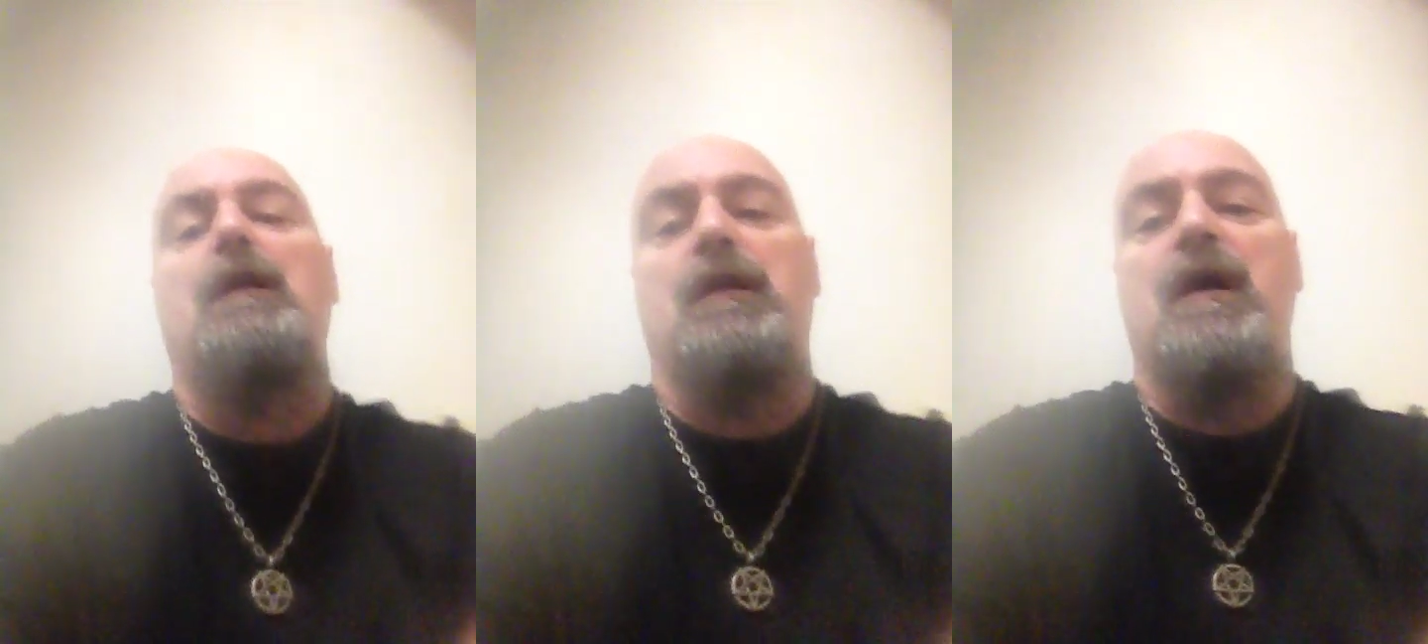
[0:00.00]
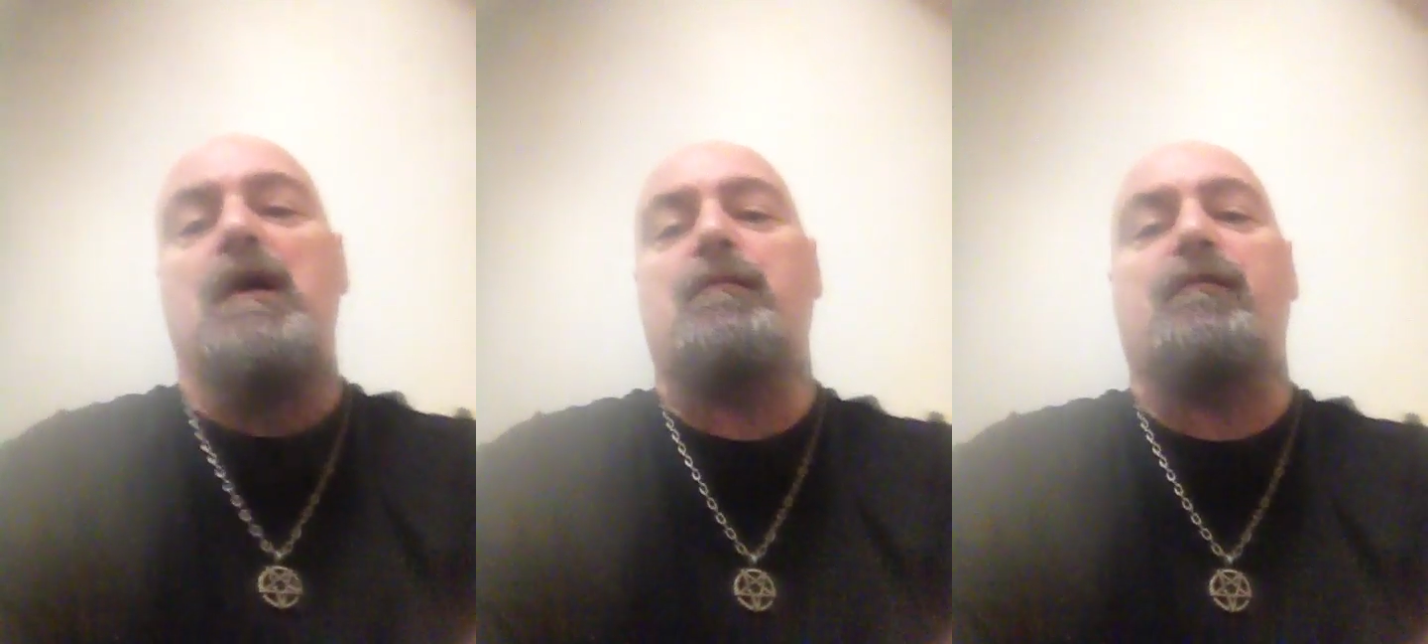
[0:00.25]

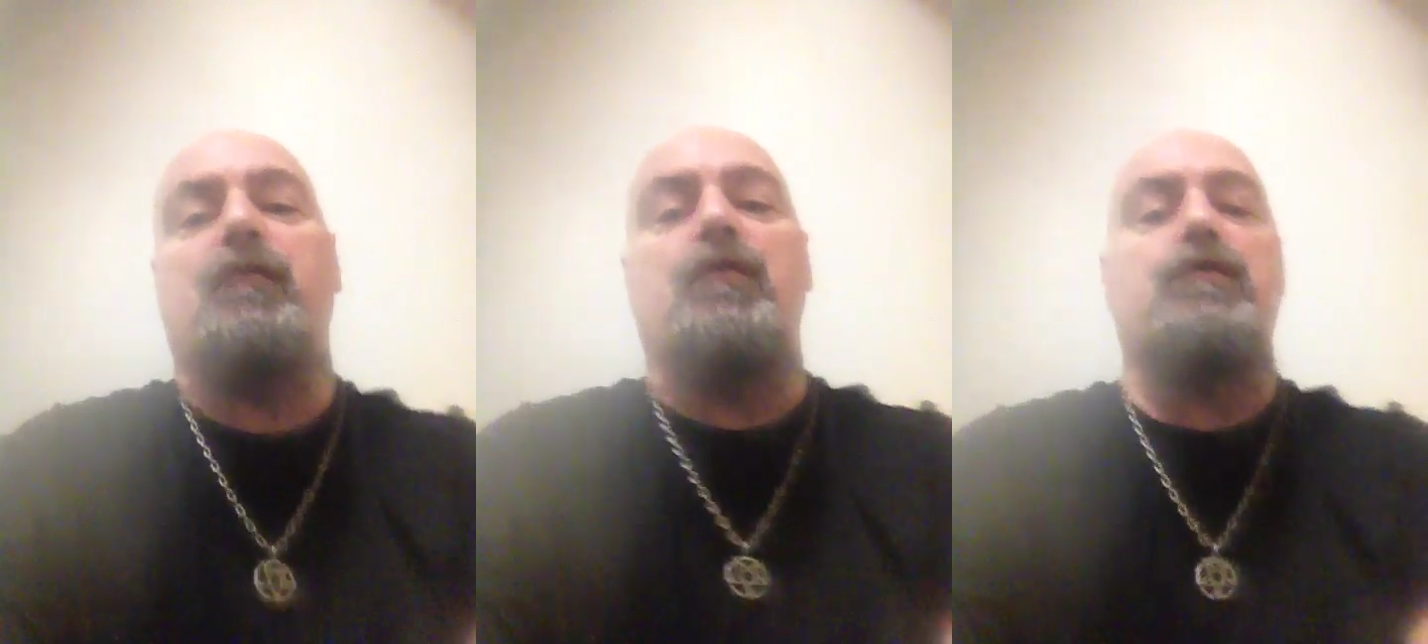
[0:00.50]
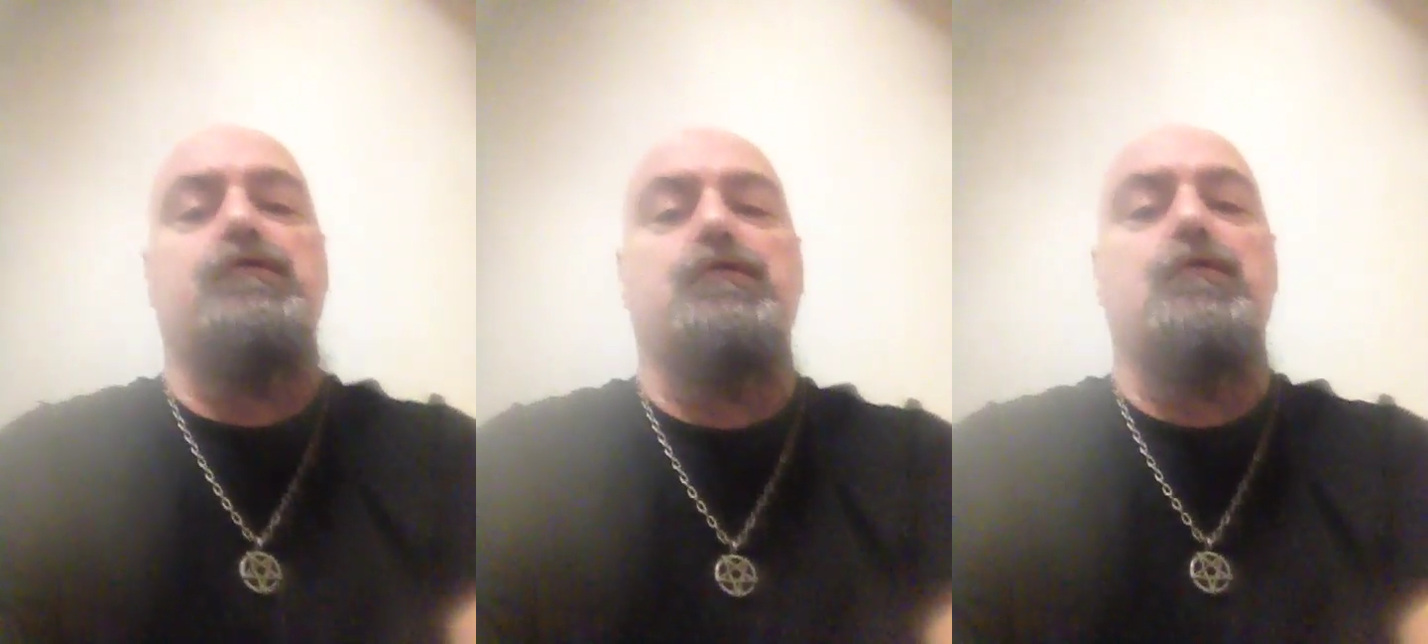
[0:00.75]
long
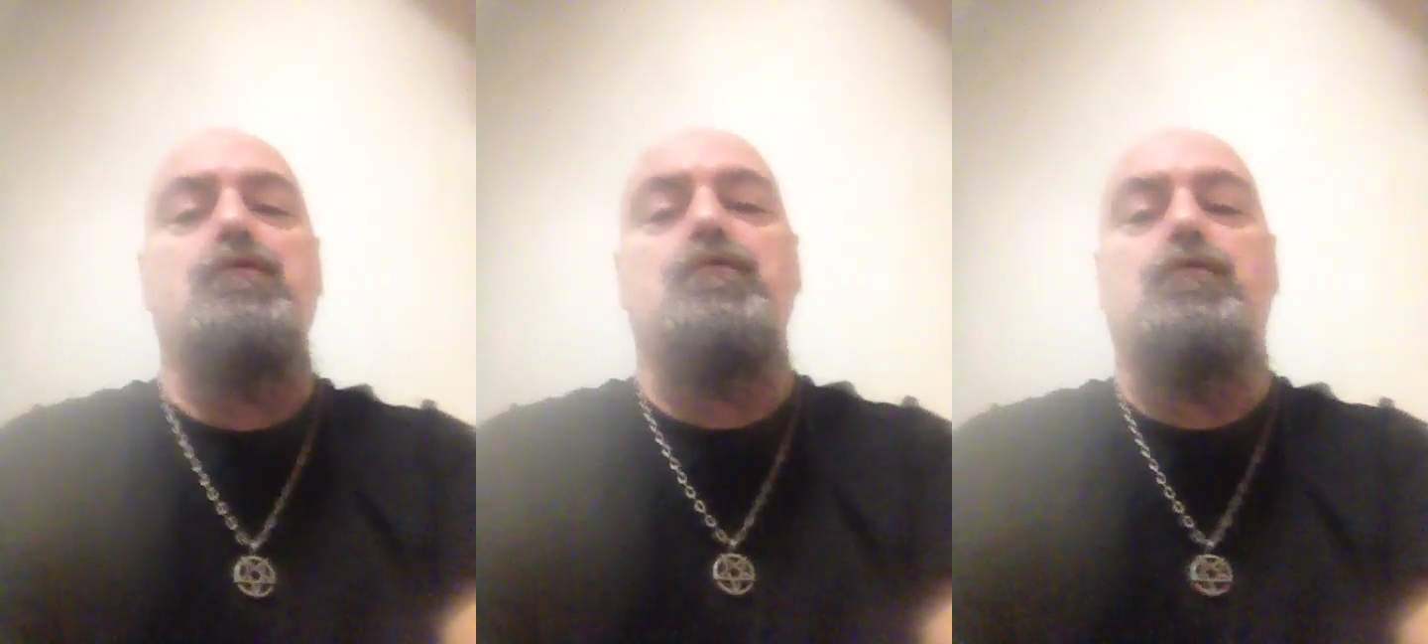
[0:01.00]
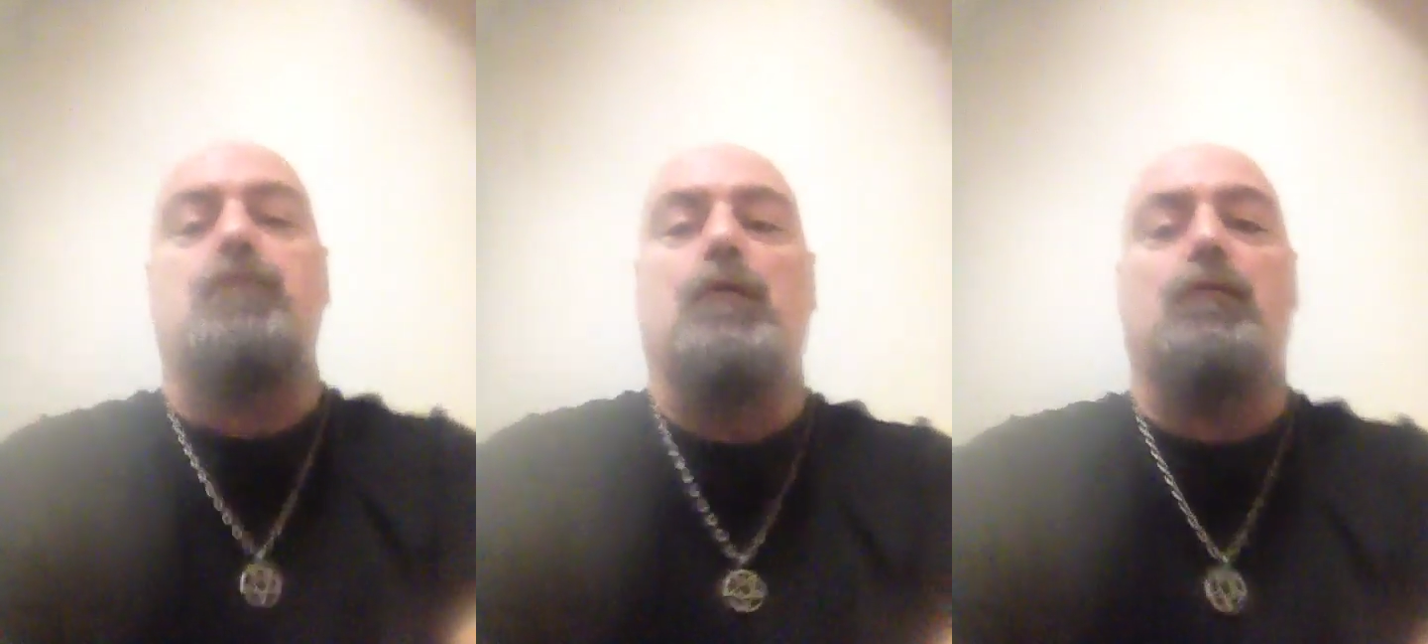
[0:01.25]
before the
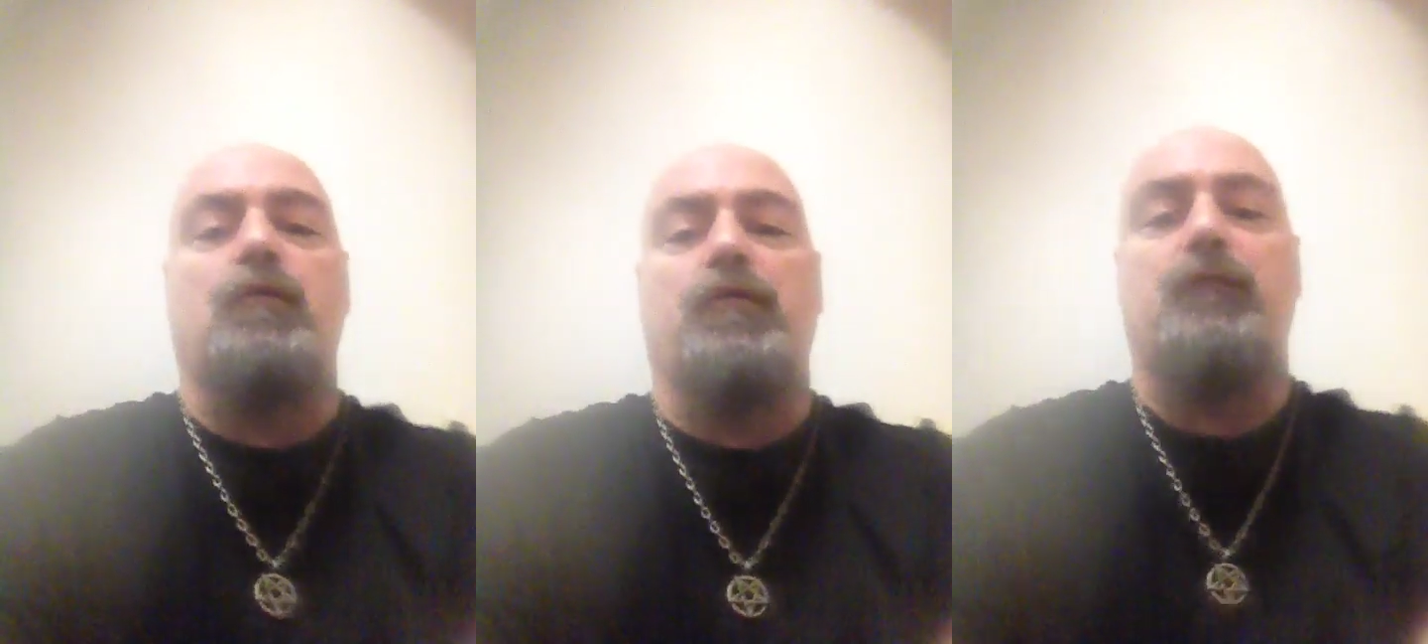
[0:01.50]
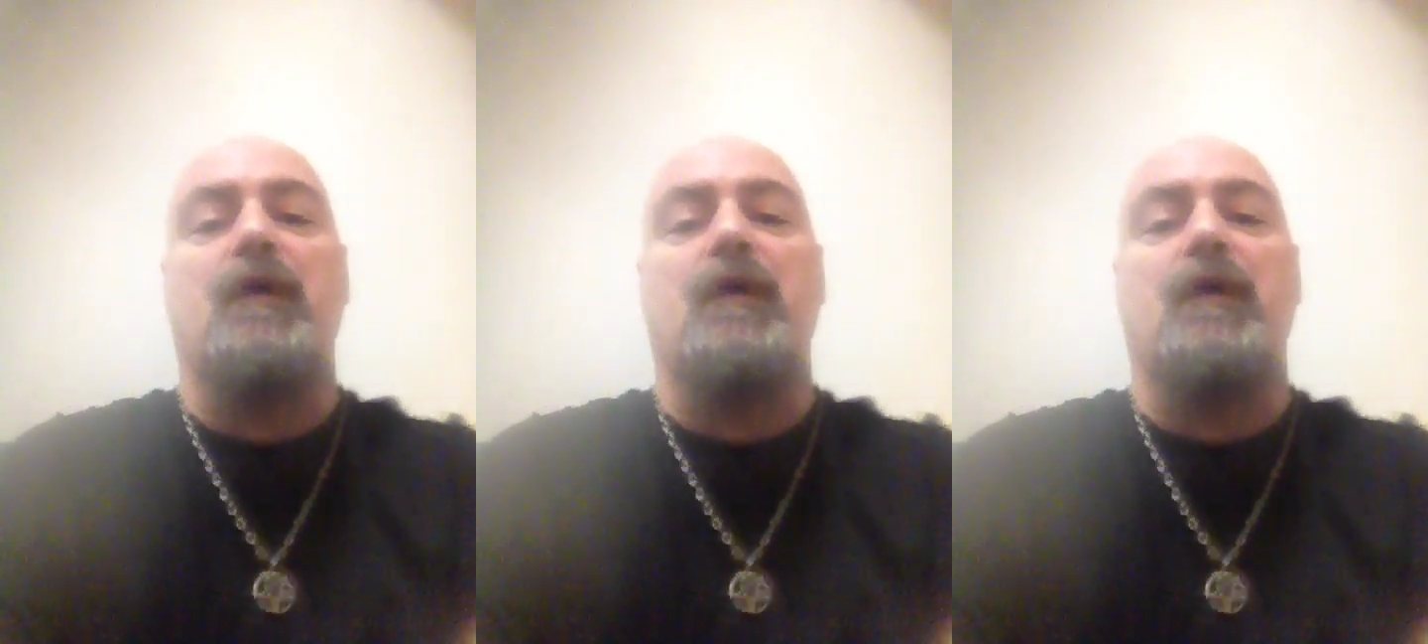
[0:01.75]
Jew was